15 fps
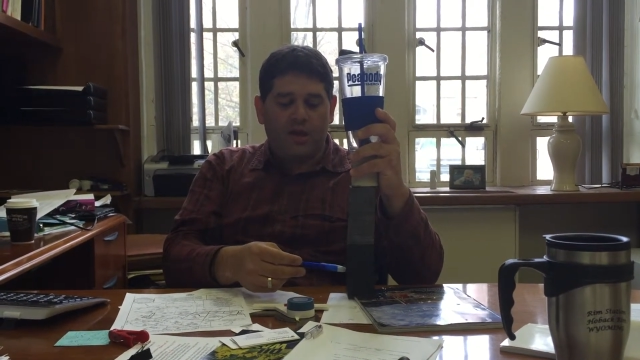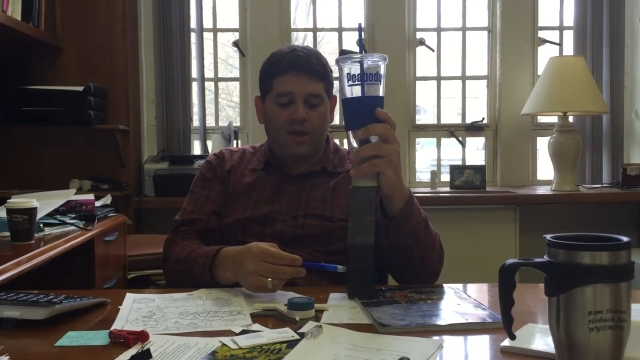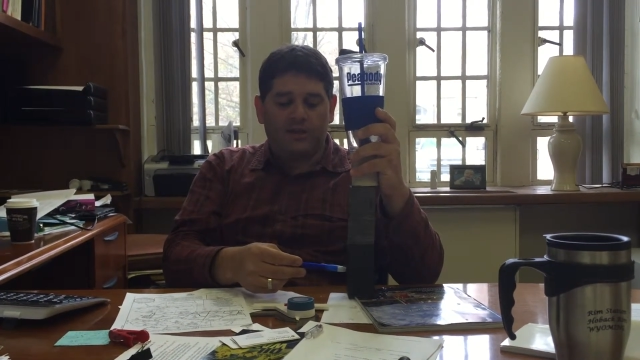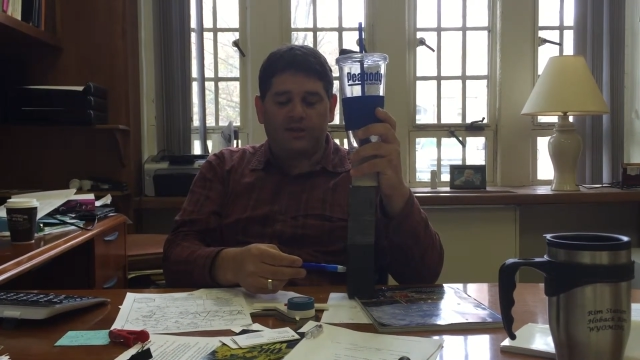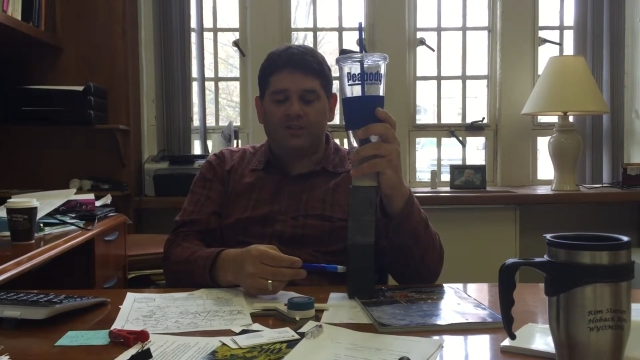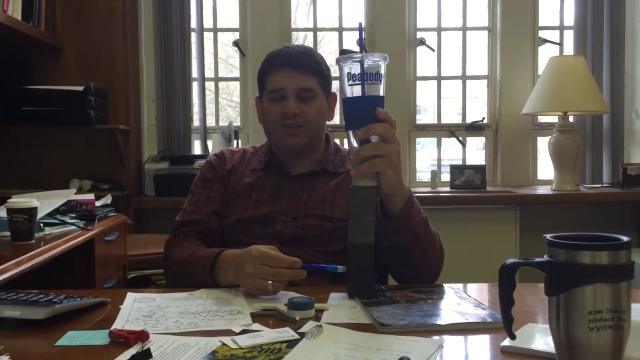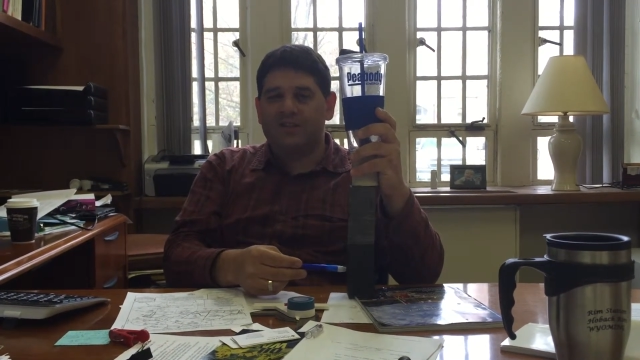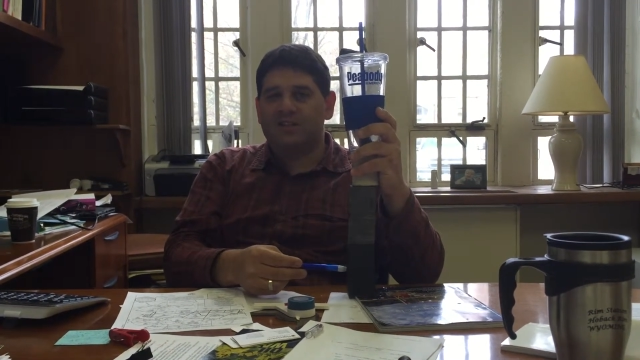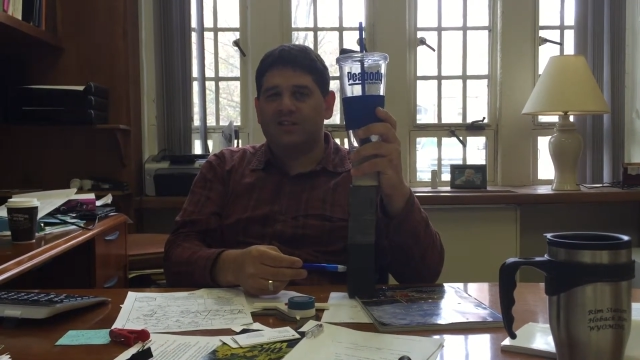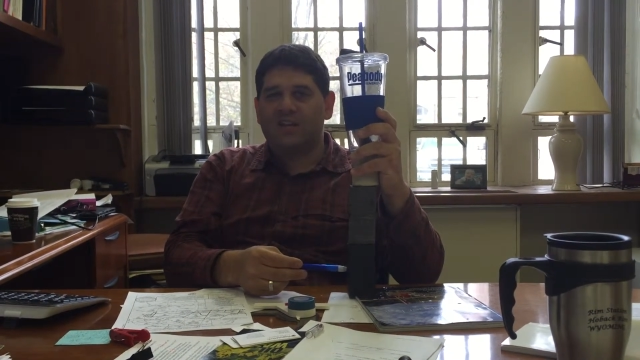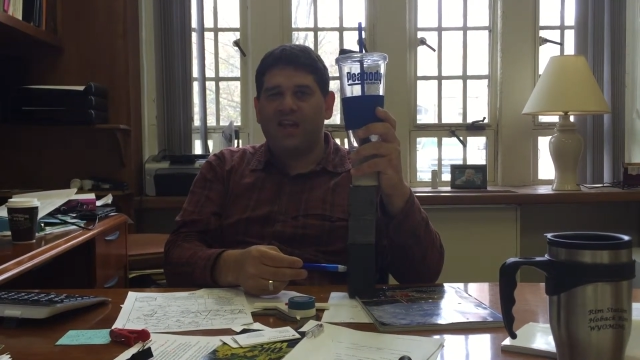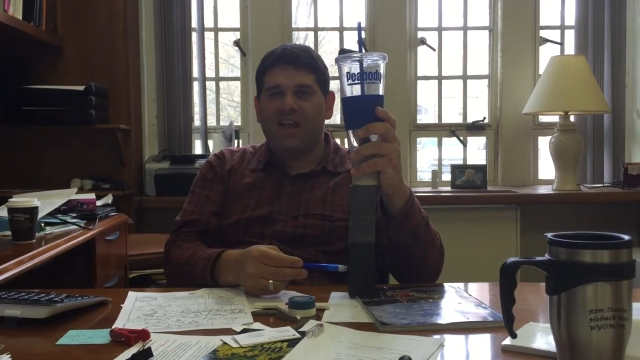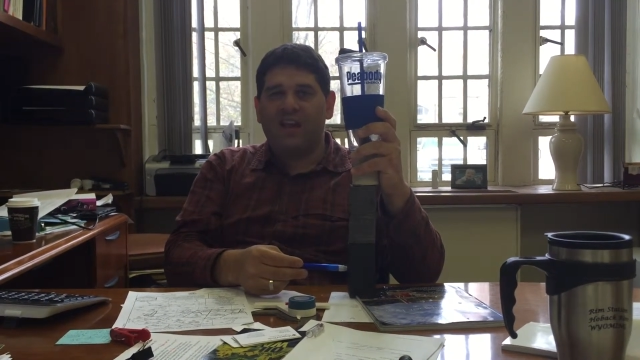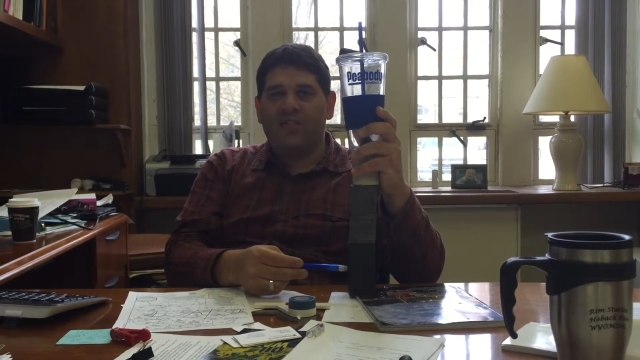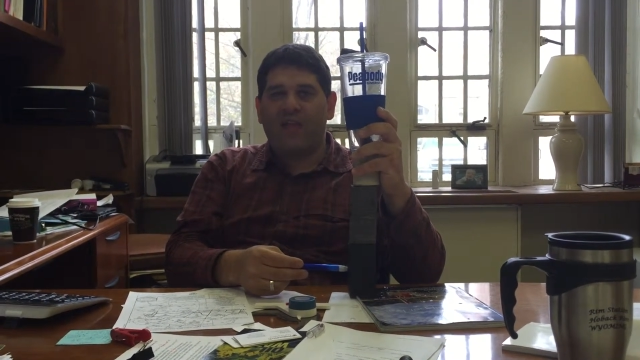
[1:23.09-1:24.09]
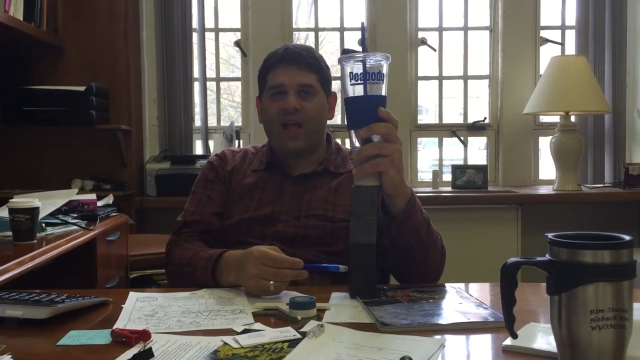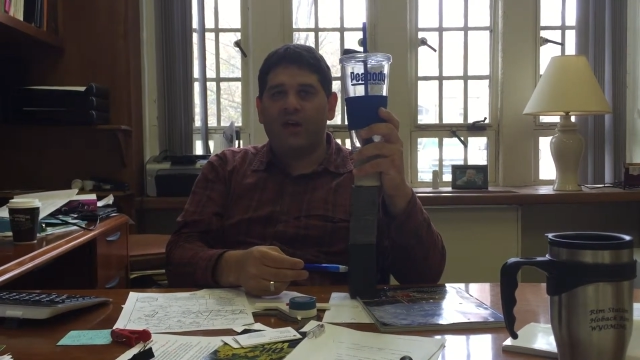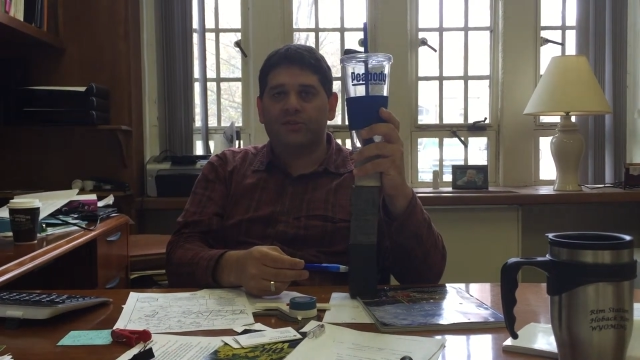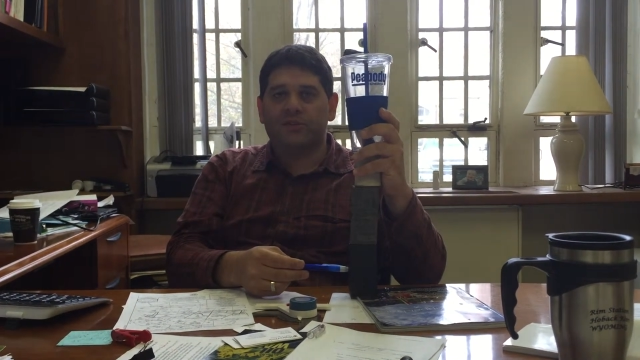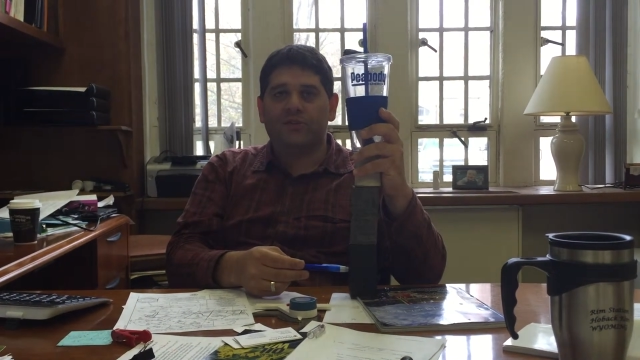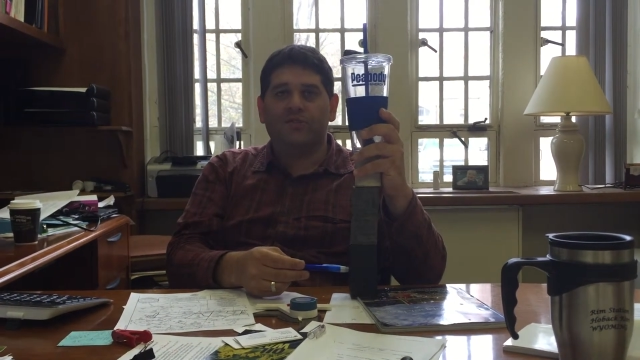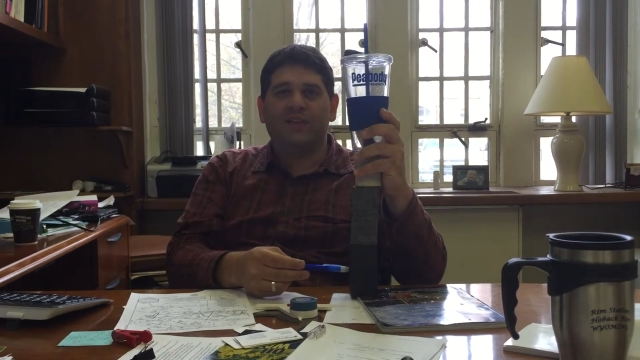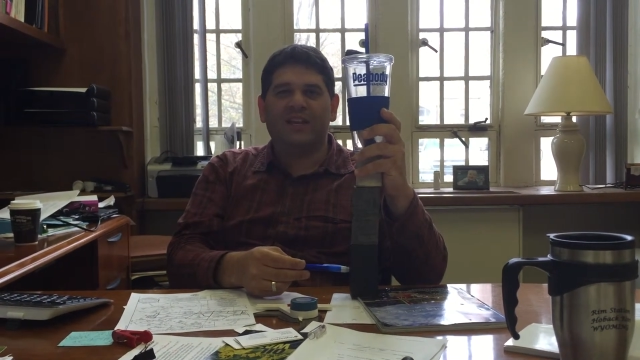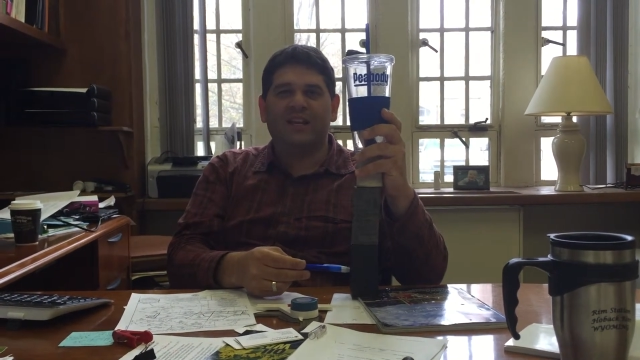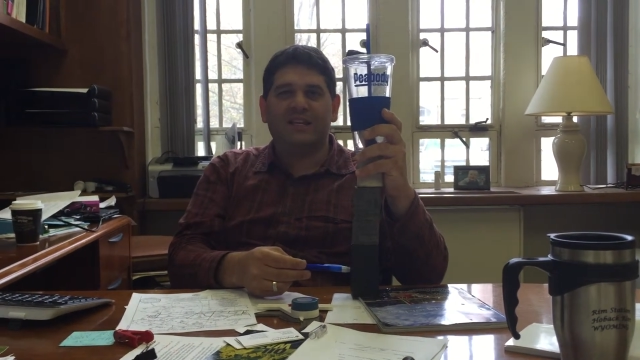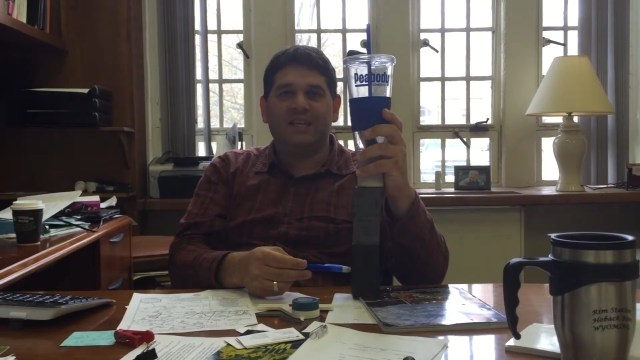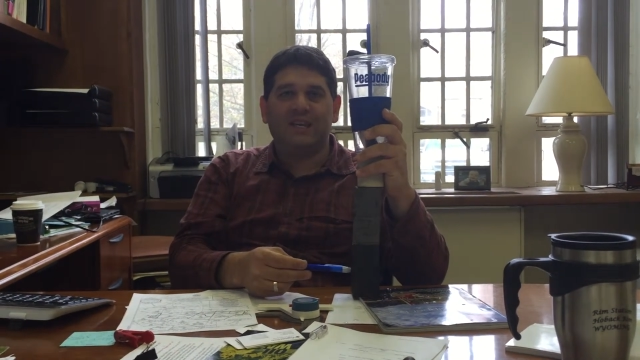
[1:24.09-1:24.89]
at 6,000 to 8,000 feet